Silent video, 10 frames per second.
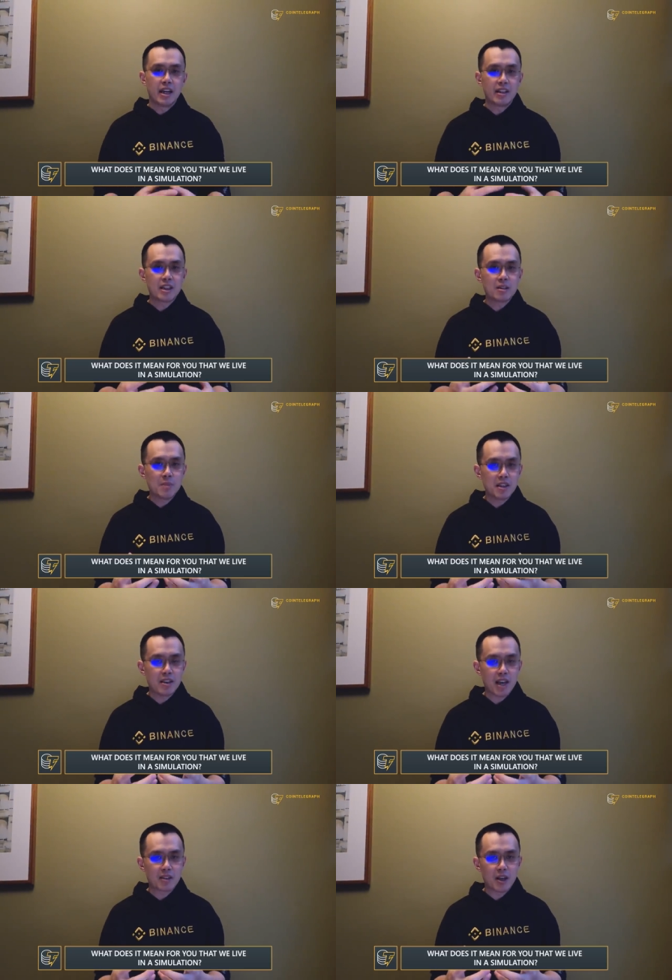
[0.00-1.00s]
It doesn't mean
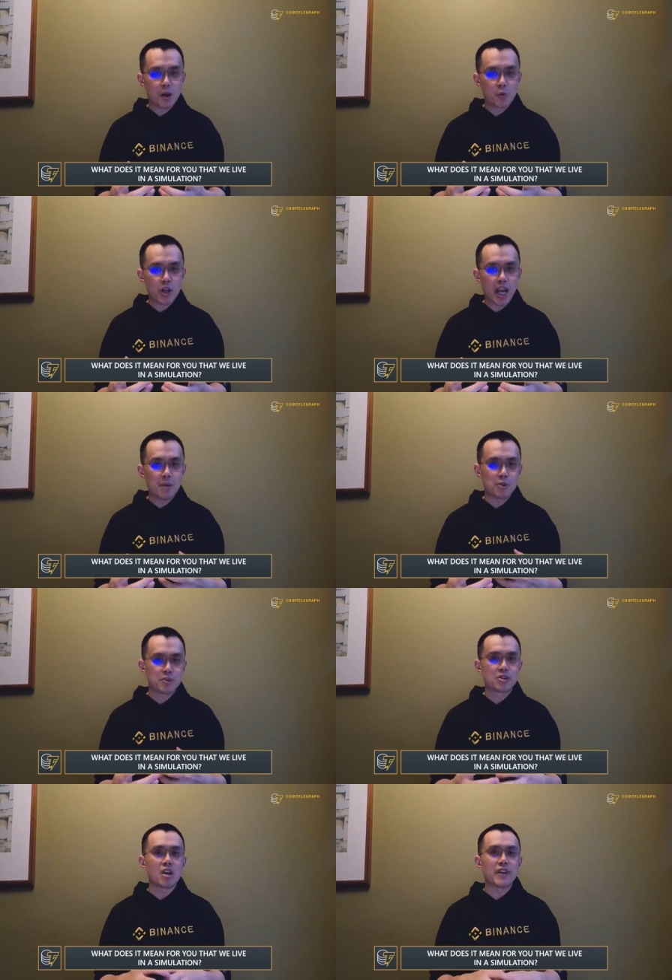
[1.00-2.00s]
that we're able
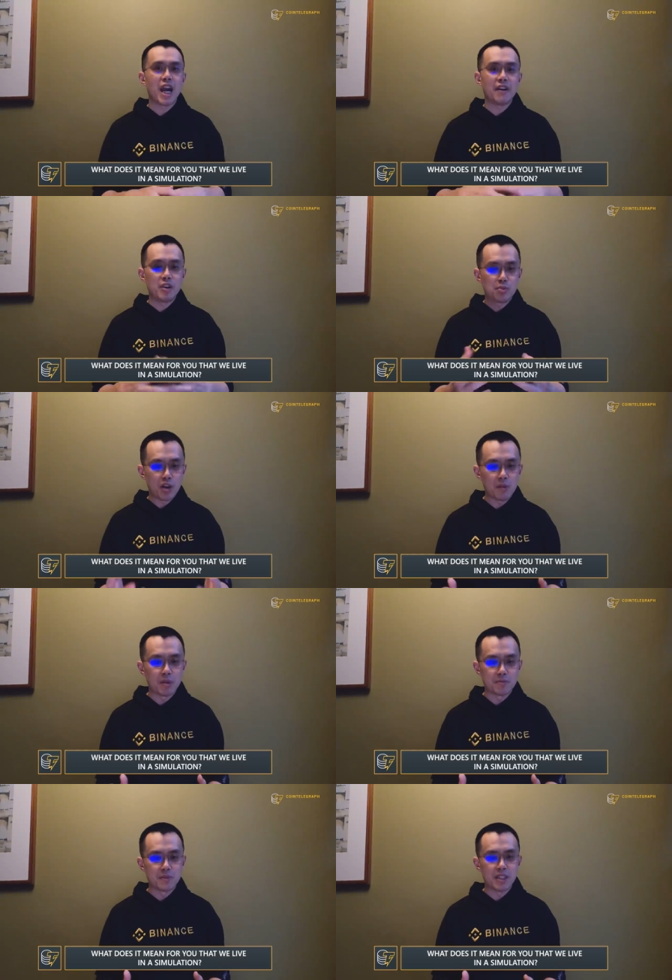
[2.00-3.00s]
to solve every
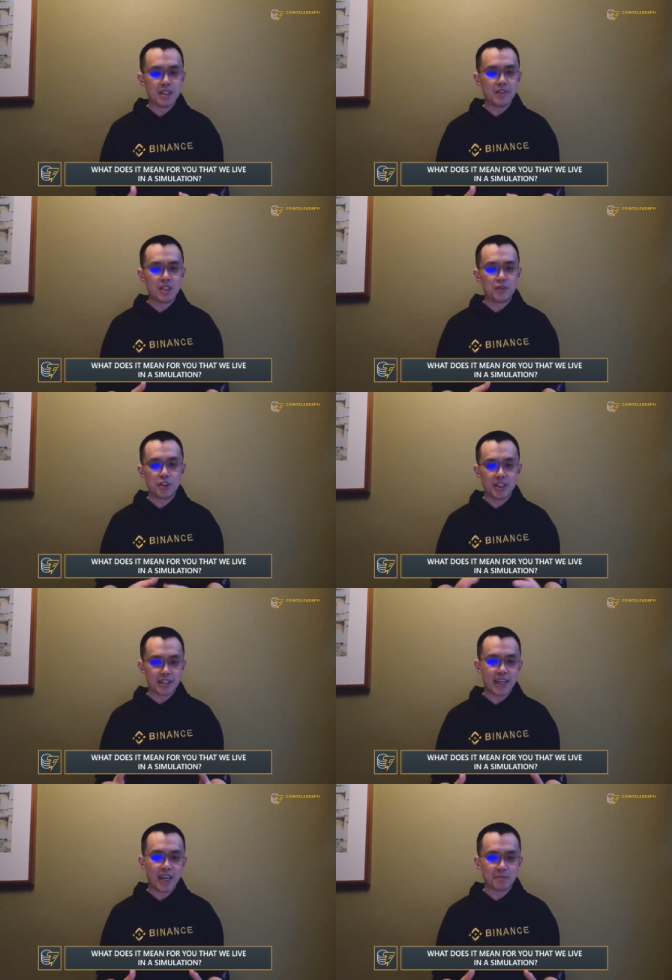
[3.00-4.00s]
problem. Even if you're in a
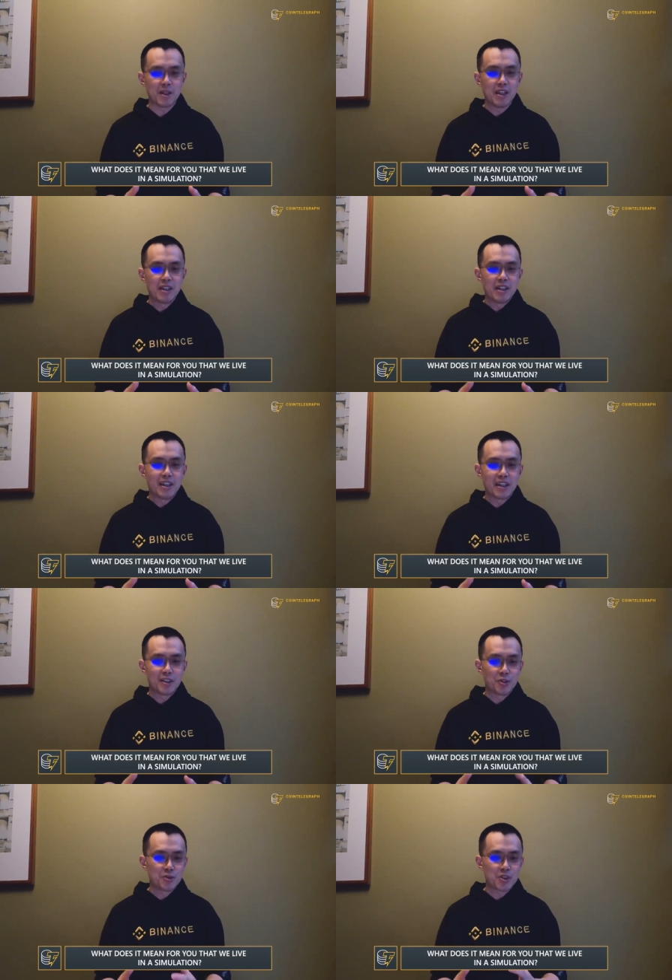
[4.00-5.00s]
game, uh,
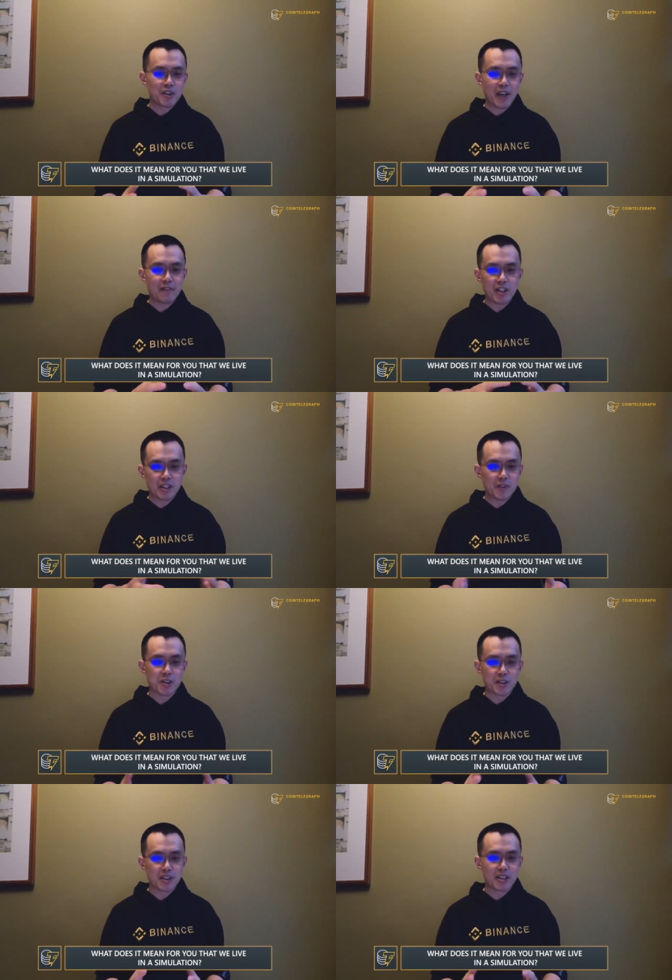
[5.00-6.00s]
you don't solve every
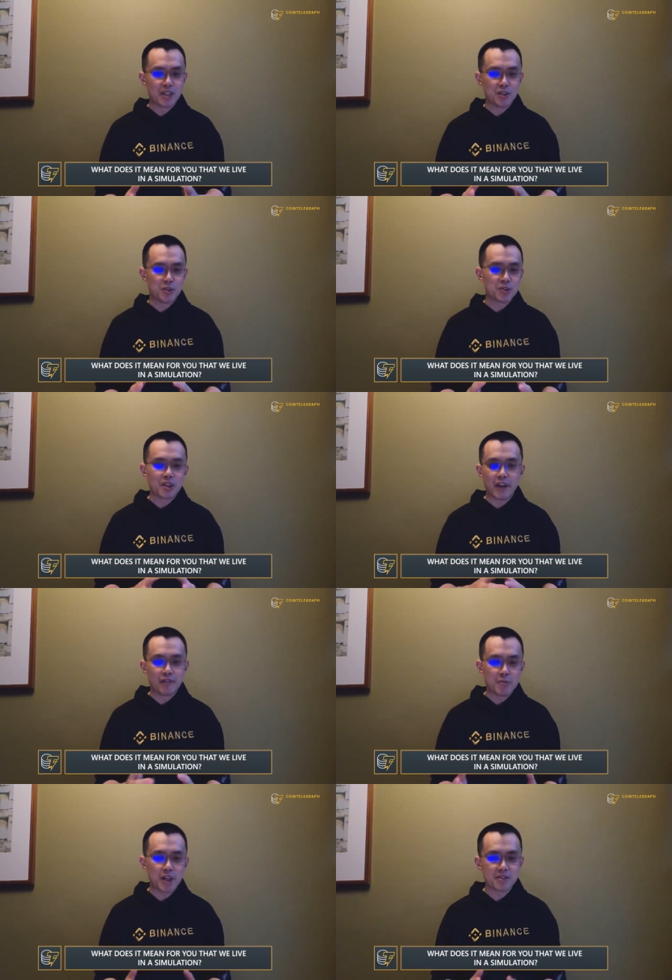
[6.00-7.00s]
difficult uh, you don't solve
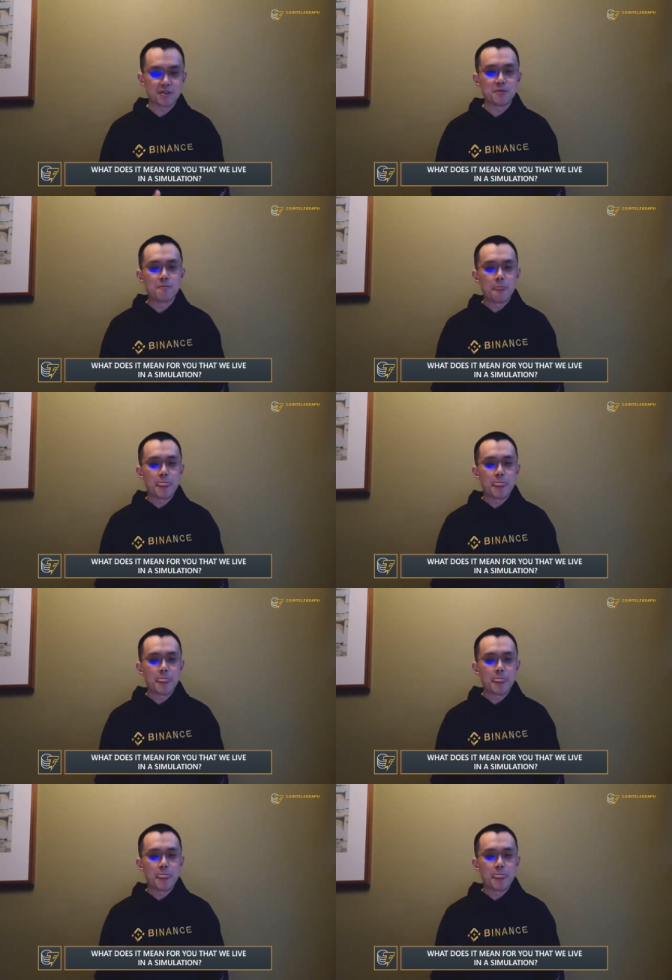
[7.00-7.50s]
every puzzle.